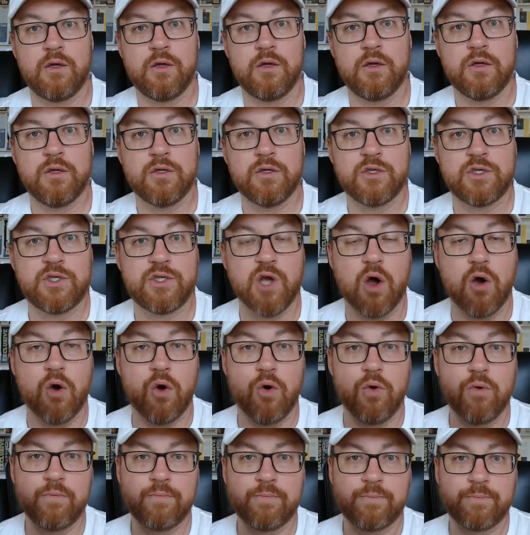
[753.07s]

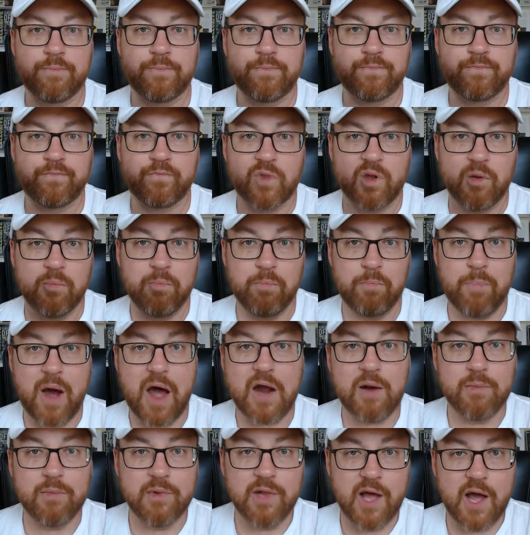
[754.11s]
So,
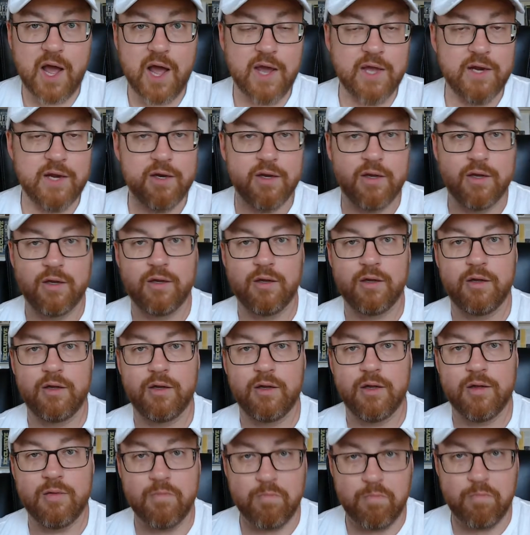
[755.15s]
bottom line,
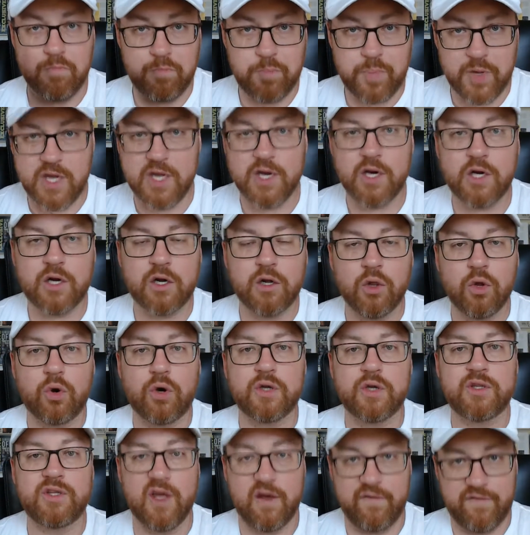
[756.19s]
be in a
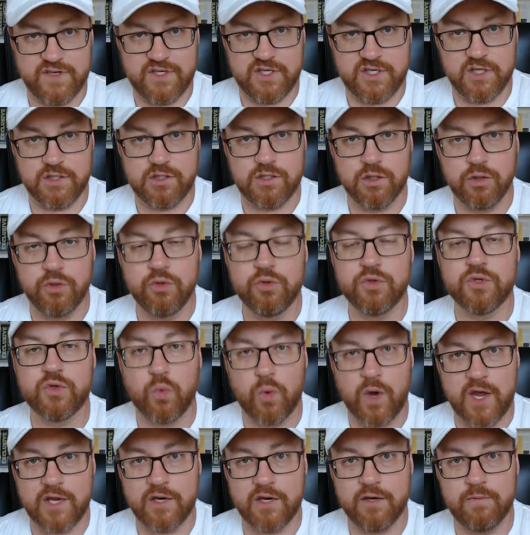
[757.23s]
caloric deficit to lose
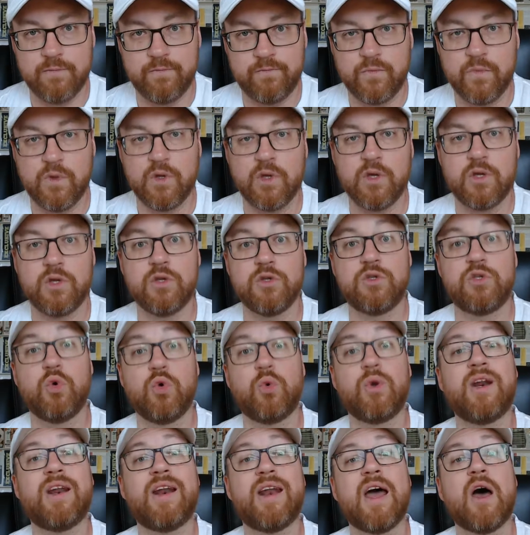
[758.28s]
weight. Do
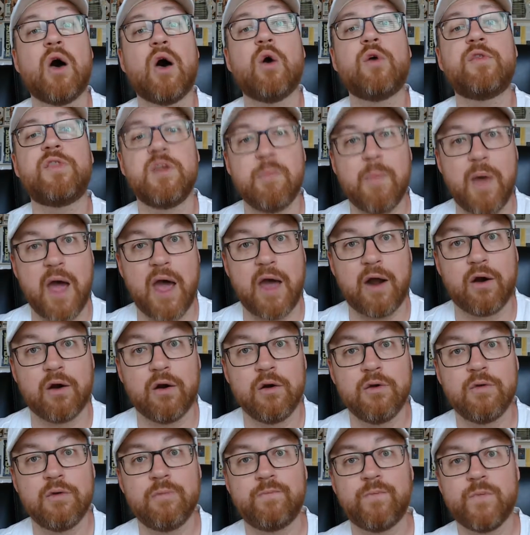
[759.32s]
it in a healthy manner.
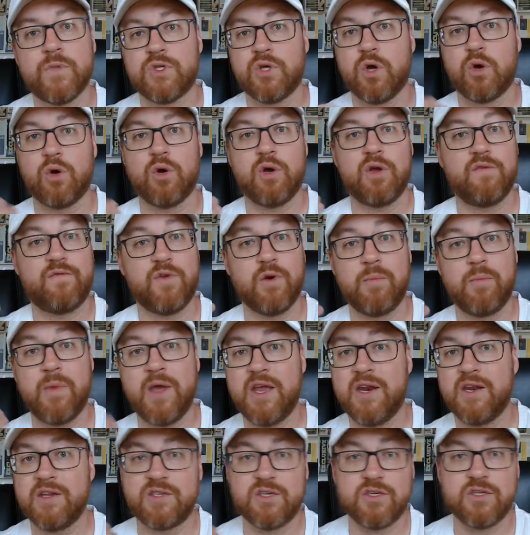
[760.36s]
So if your
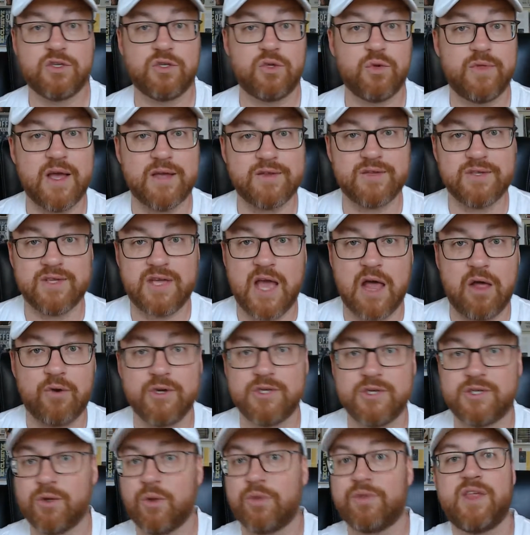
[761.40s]
maintenance is 2,000 calories,
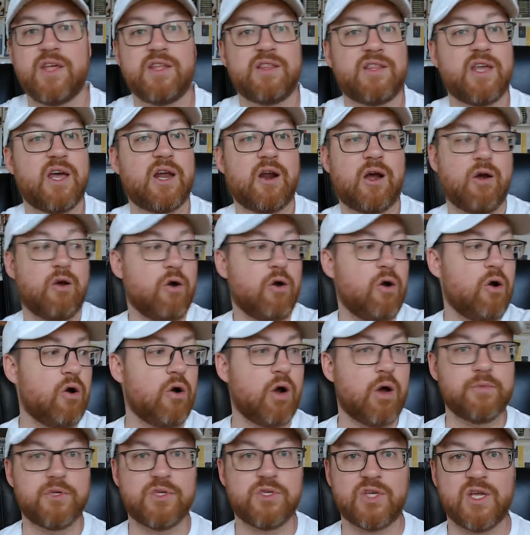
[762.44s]
don't think that,
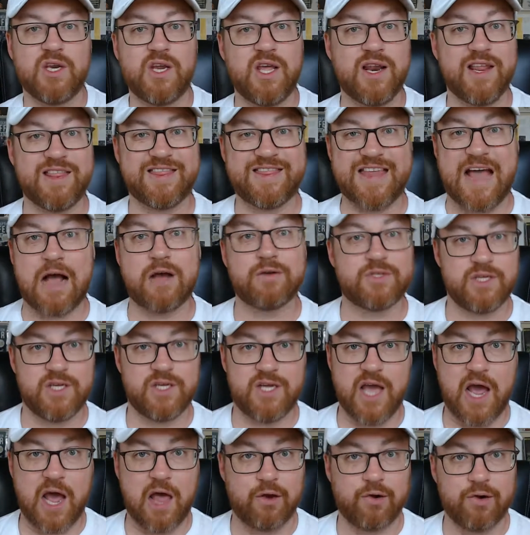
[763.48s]
I'm just going to eat 1,000
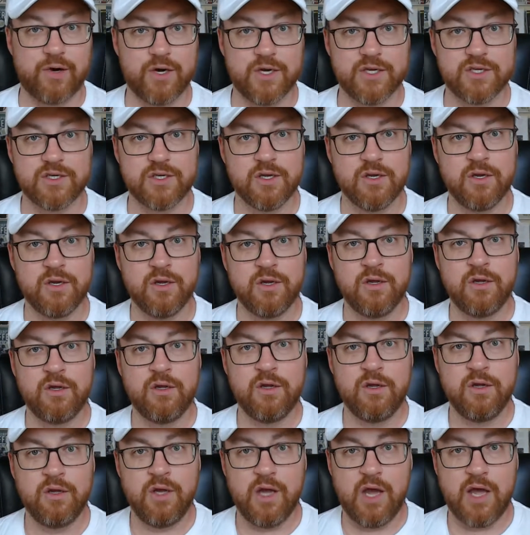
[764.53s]
calories
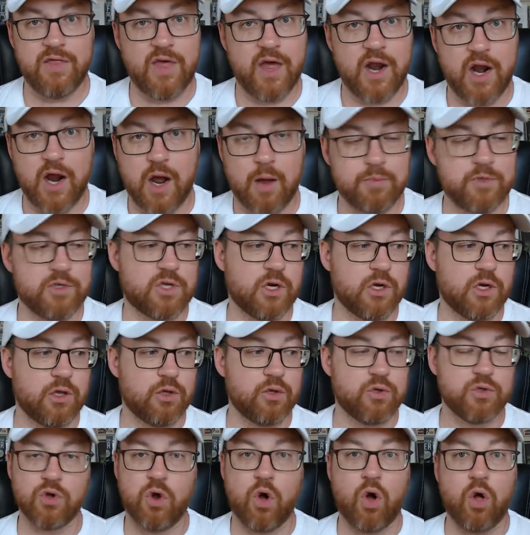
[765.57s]
and then I'm just going to
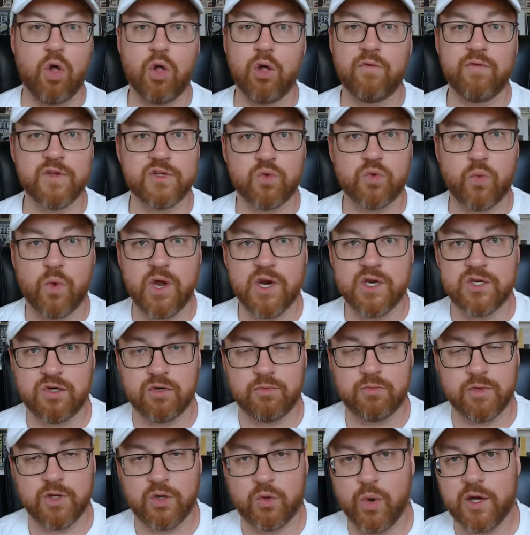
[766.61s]
lose all of this weight
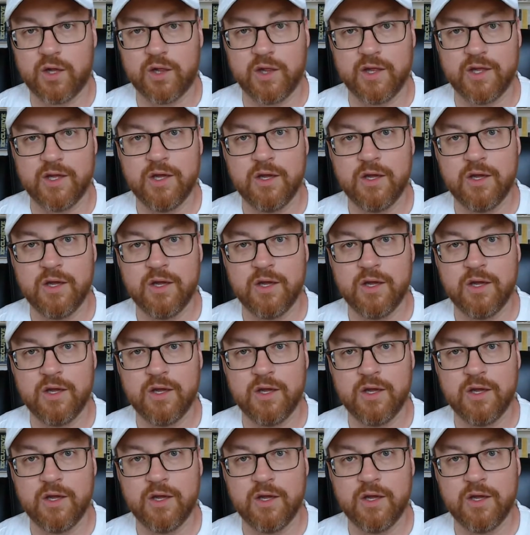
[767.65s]
extremely quickly.